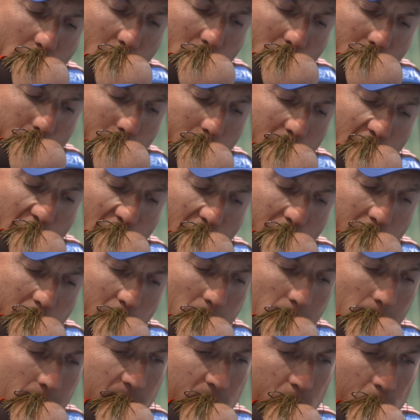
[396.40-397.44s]

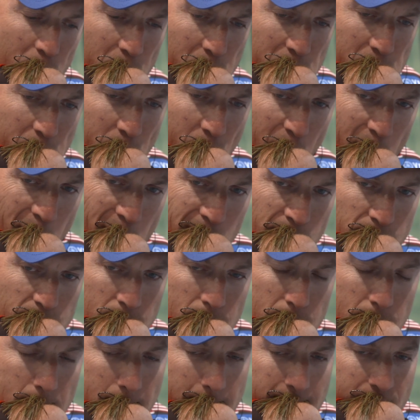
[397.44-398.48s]

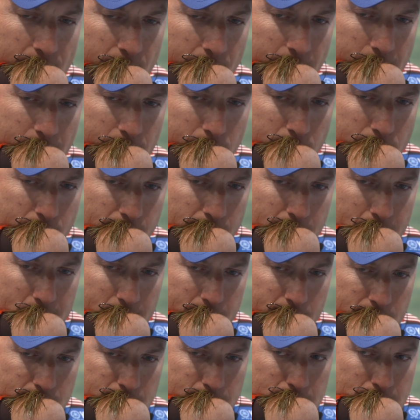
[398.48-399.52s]

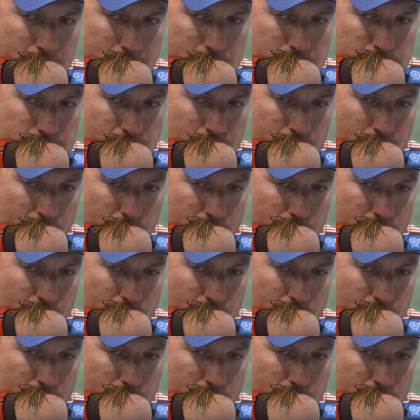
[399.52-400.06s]
[no speech]